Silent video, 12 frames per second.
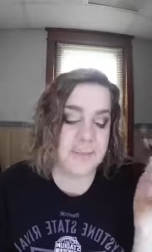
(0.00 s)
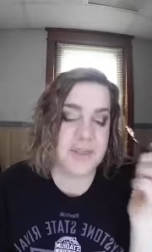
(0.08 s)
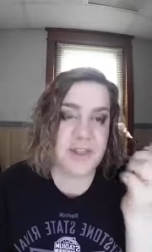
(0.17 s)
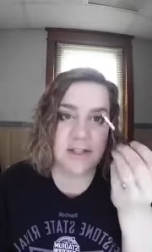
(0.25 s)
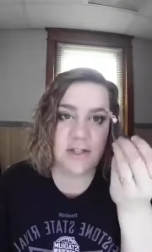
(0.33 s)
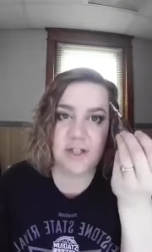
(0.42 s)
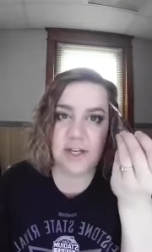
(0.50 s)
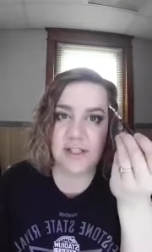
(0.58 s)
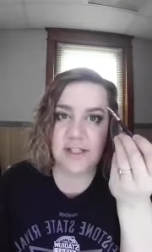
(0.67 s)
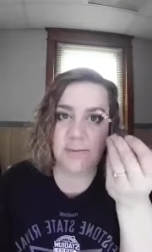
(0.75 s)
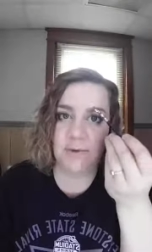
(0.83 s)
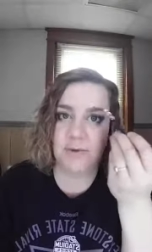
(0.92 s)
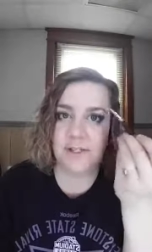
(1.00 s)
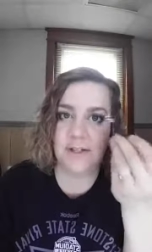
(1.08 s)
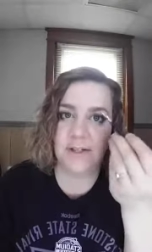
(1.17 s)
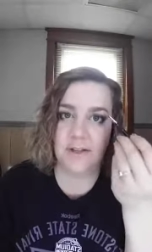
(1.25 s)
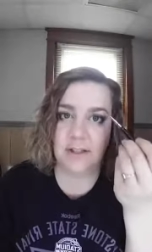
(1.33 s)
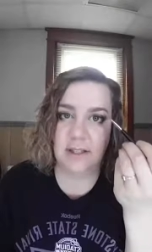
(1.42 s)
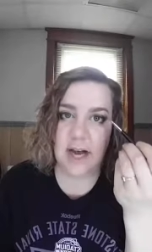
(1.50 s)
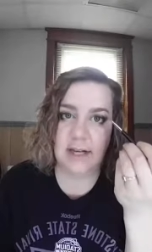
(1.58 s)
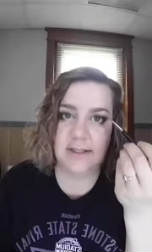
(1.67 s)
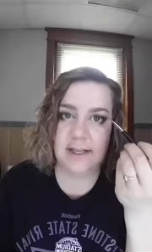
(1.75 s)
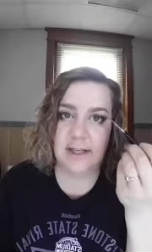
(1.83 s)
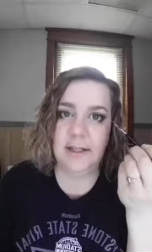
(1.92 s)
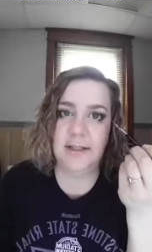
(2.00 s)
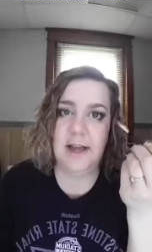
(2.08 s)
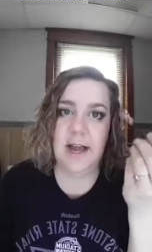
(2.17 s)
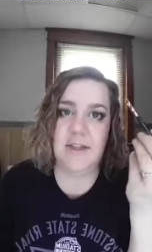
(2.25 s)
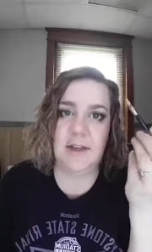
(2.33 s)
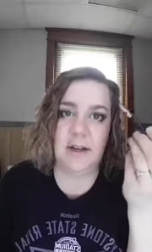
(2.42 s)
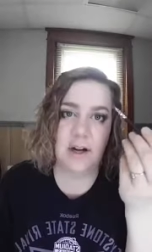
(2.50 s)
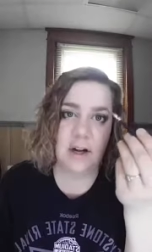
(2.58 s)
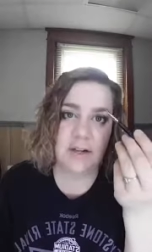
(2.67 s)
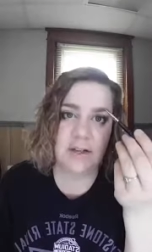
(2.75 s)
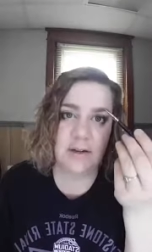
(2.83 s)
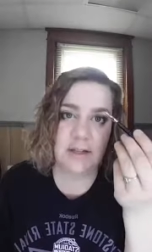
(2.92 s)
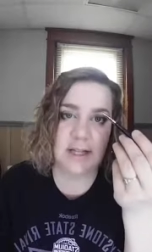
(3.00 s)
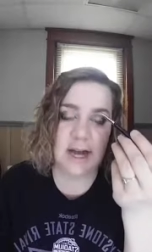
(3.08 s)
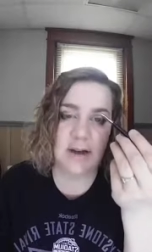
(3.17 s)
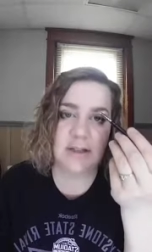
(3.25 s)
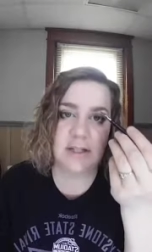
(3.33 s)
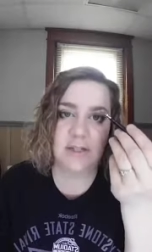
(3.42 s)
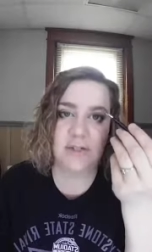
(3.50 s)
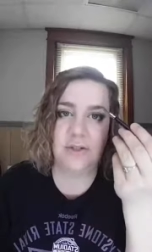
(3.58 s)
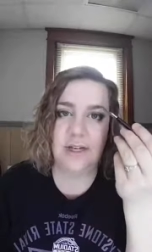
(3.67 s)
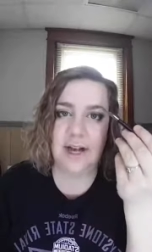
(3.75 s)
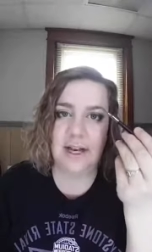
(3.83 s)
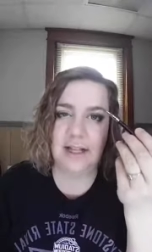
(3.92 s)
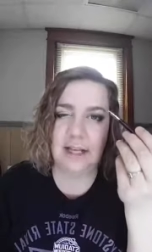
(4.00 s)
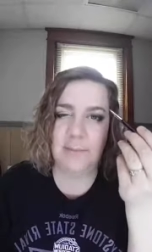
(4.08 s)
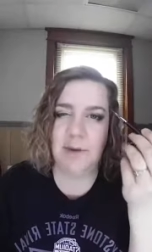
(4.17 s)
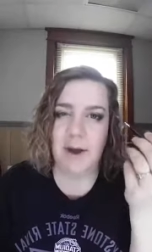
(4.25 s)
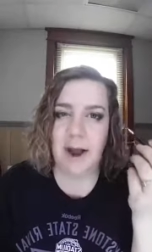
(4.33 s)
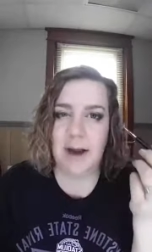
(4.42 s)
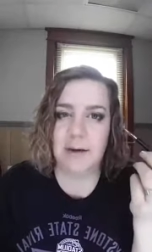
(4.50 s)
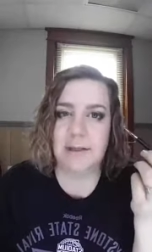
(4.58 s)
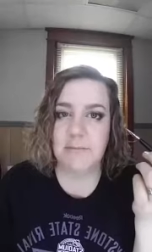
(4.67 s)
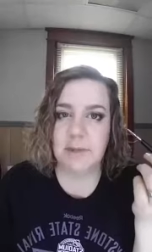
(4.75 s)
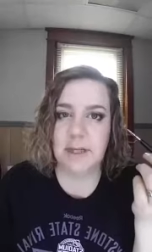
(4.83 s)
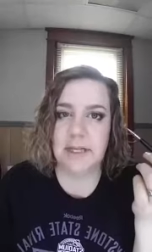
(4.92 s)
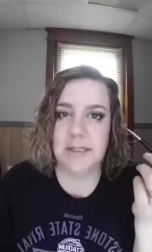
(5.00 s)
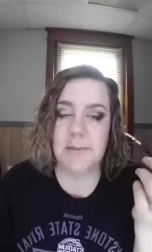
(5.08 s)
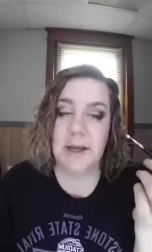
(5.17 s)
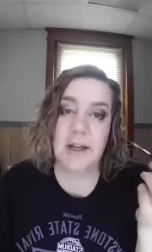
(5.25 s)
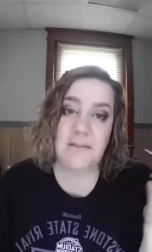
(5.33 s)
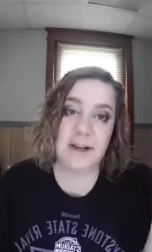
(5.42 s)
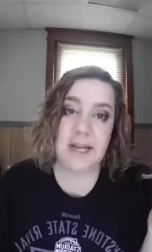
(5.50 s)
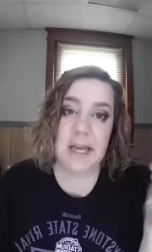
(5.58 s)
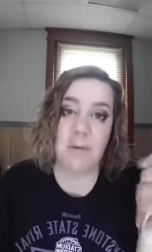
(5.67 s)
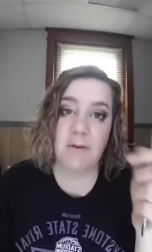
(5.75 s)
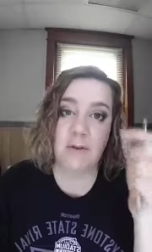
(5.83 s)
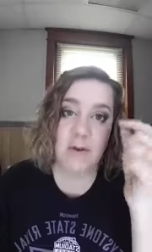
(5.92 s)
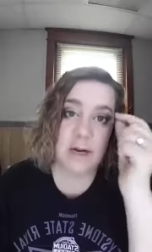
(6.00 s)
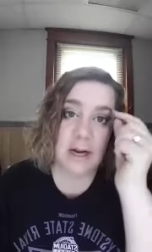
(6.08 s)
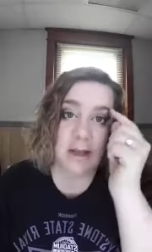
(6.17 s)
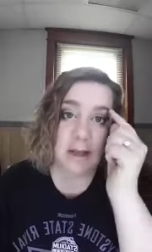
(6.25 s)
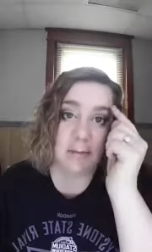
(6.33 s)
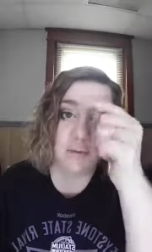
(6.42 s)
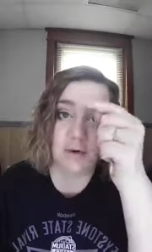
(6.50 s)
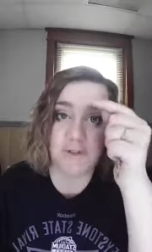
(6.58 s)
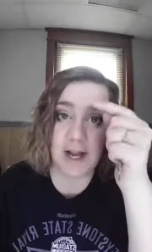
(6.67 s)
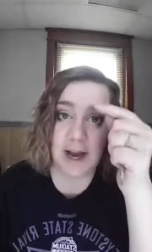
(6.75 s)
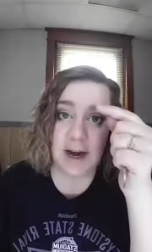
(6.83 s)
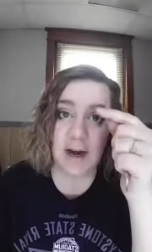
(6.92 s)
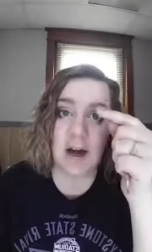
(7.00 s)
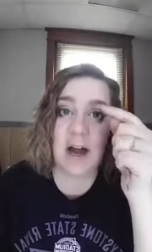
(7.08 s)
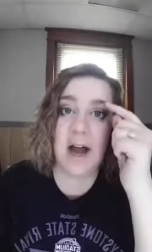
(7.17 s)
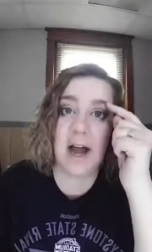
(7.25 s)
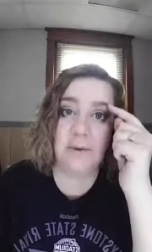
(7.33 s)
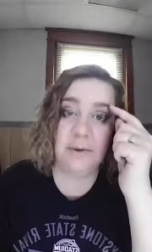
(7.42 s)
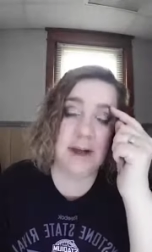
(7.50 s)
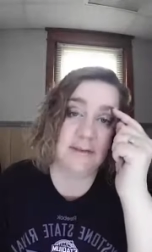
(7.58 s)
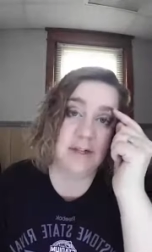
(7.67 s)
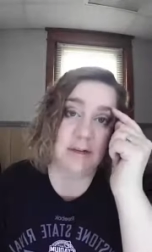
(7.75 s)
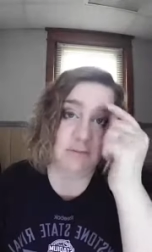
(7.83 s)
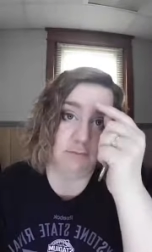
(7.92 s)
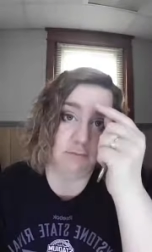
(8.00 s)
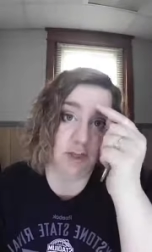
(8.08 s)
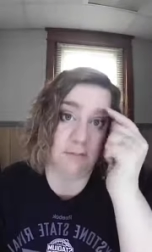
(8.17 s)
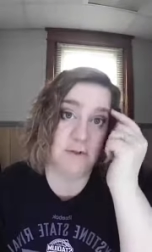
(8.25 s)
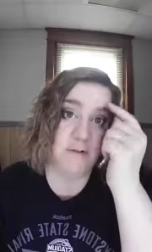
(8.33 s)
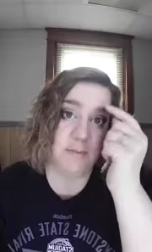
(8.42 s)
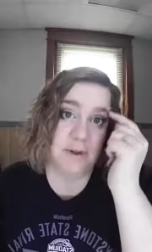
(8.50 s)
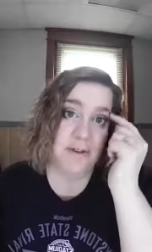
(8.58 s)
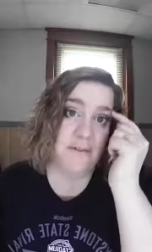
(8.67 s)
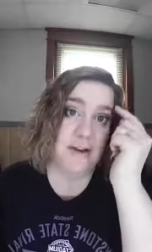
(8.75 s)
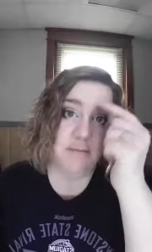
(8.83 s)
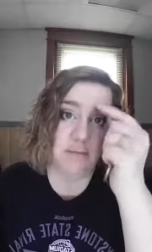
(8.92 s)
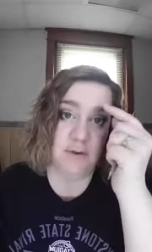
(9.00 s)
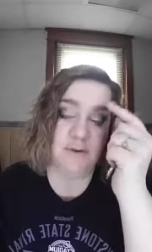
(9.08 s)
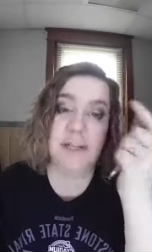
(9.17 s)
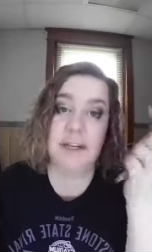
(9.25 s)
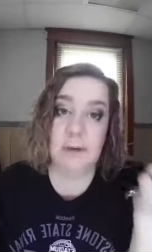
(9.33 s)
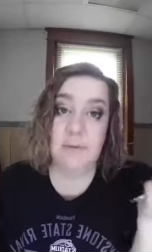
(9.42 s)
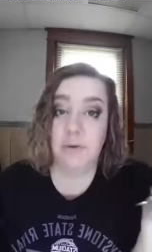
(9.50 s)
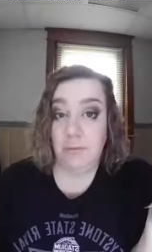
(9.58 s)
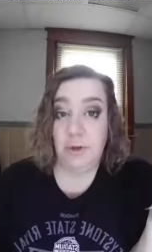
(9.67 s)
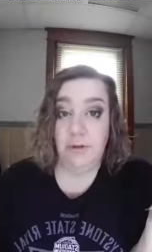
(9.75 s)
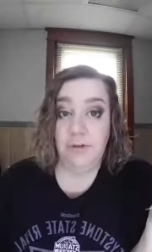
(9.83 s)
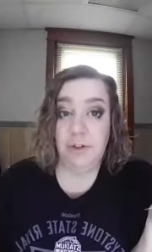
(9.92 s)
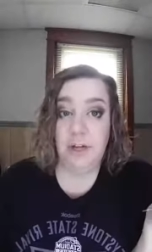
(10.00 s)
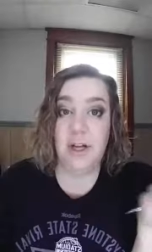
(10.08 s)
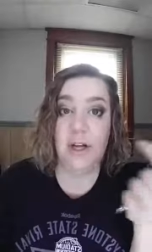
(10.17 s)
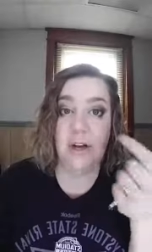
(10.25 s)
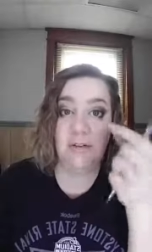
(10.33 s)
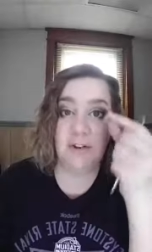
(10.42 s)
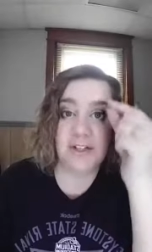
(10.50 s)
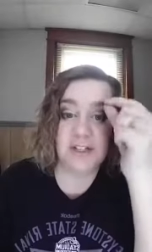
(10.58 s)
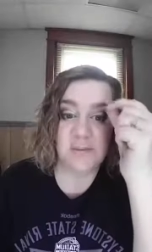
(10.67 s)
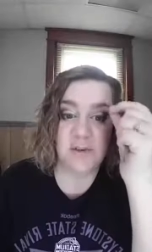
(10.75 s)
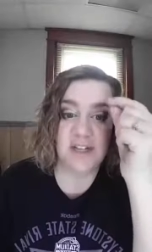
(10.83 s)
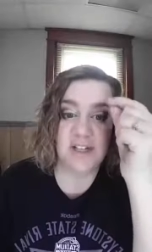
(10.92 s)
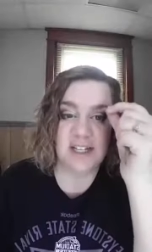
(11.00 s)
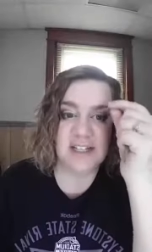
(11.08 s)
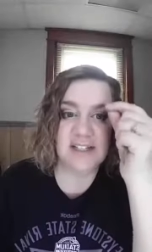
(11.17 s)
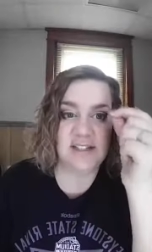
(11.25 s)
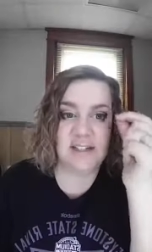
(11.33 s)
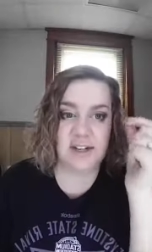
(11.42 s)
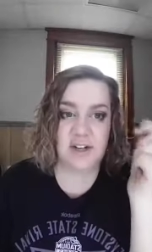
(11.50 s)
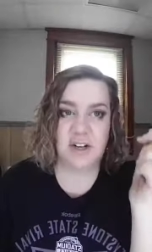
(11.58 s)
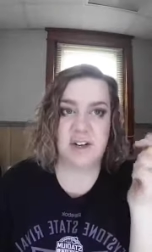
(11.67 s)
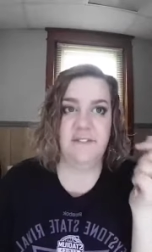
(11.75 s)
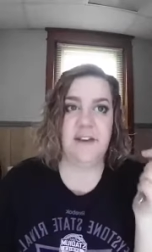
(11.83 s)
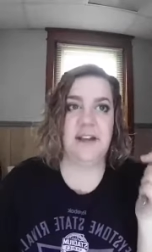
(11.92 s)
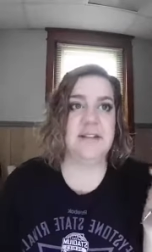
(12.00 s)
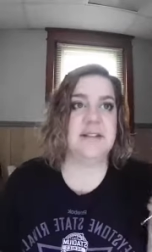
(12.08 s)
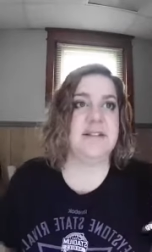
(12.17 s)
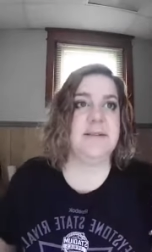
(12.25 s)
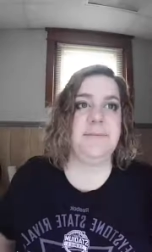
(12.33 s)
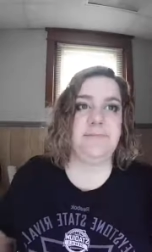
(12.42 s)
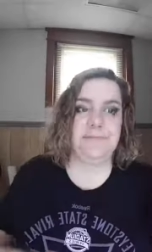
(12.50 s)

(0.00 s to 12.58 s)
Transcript: This just smooths in so it locks it in, and then it also allows it to kind of keep your hairs in place. But if I came over and I like moved a hair, I wouldn't have to like really move it, but if I moved it, it would move, versus where it's like stuck on your face.